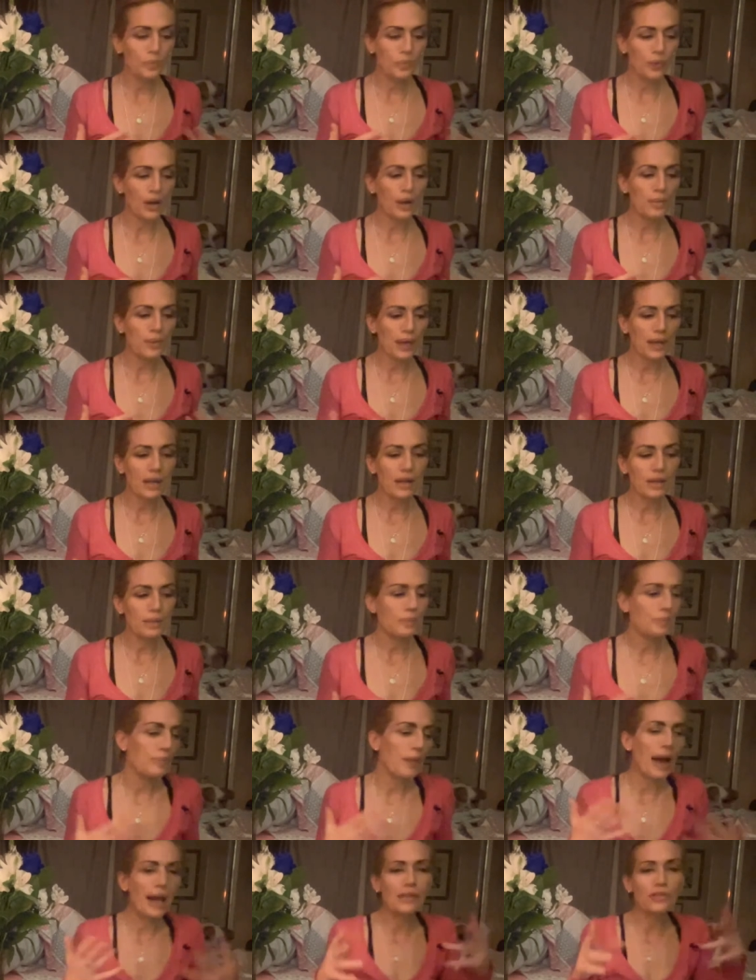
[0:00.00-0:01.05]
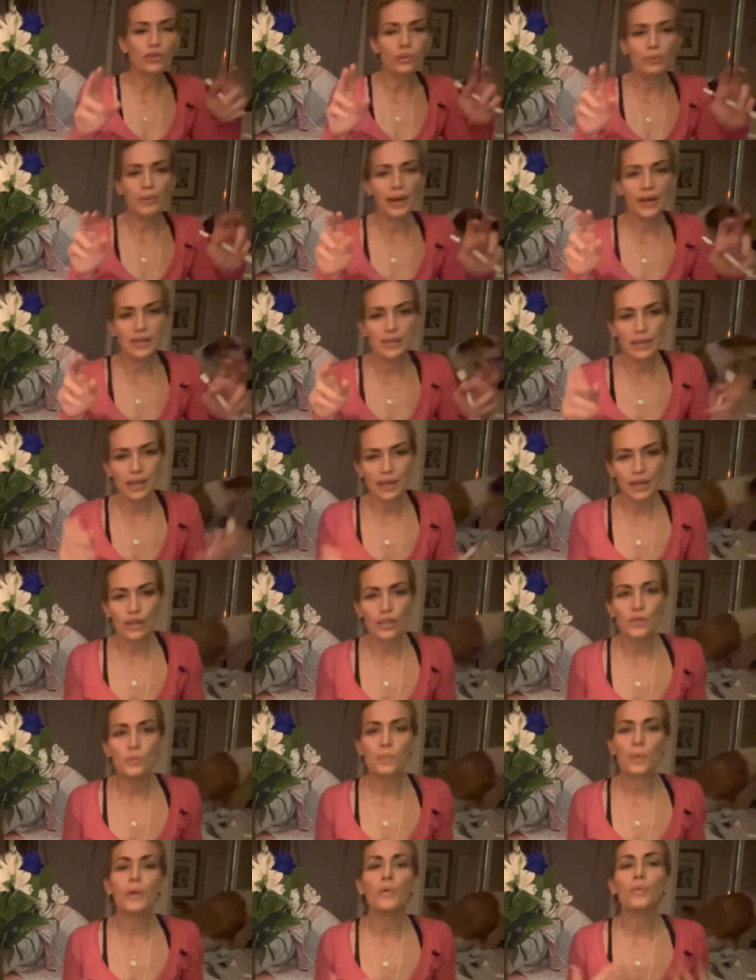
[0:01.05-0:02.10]
I'm not gonna master meditators,
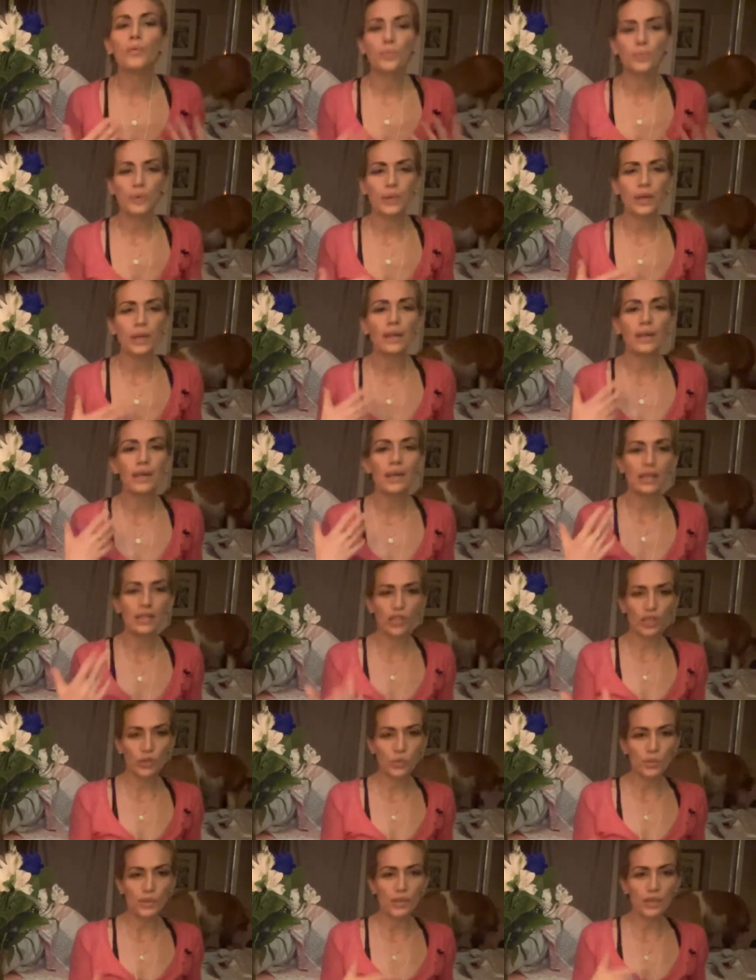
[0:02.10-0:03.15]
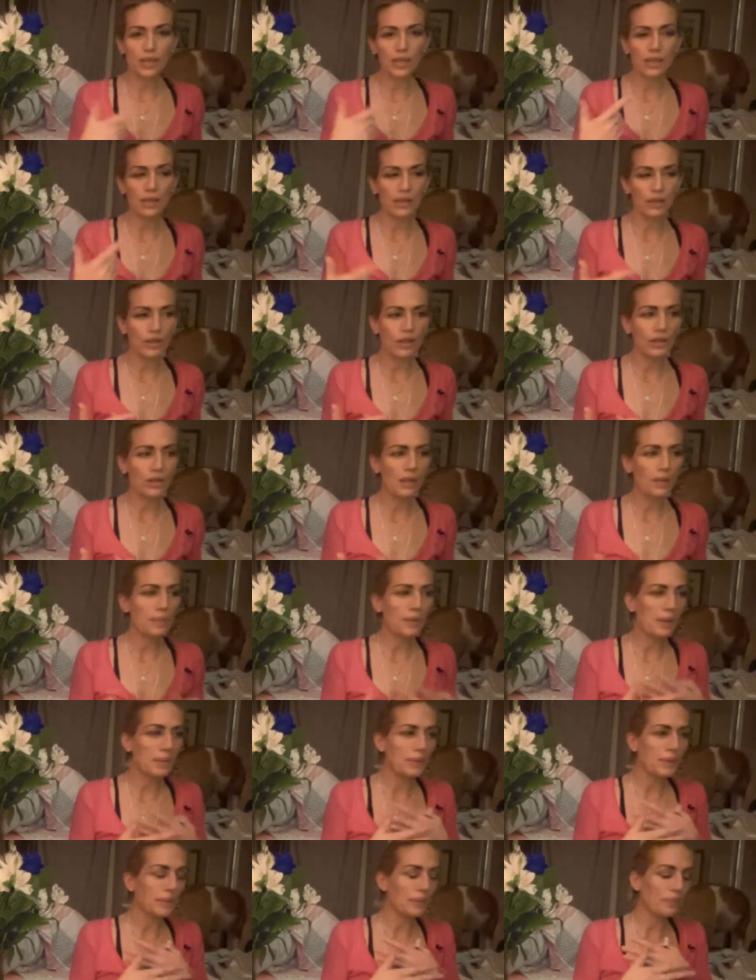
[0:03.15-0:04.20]
but he just would say literally
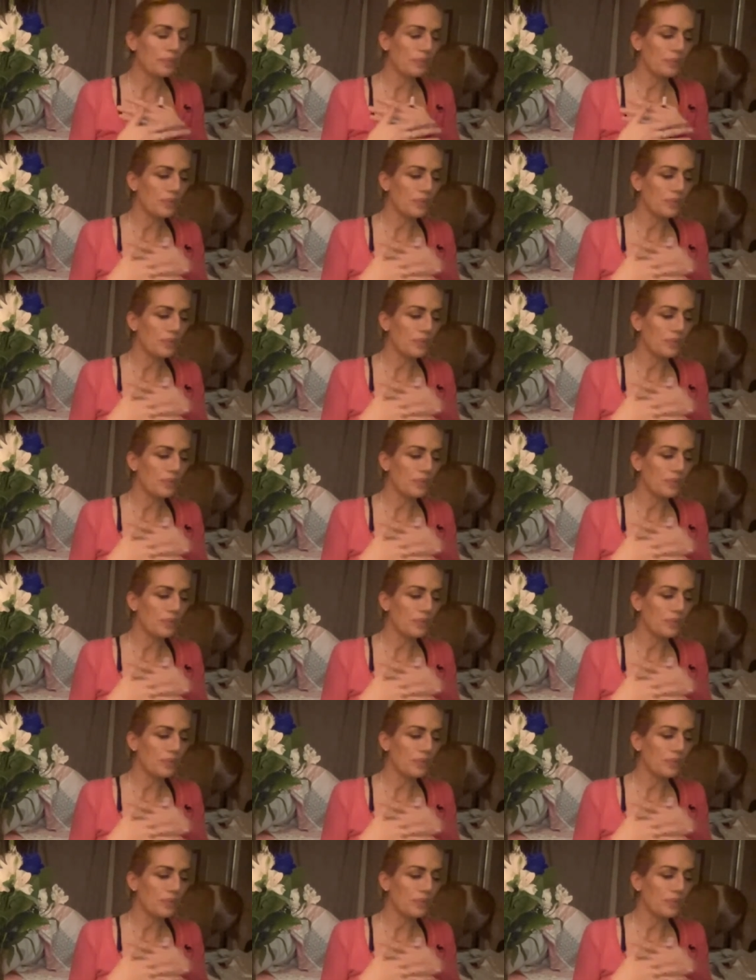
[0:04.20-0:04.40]
maybe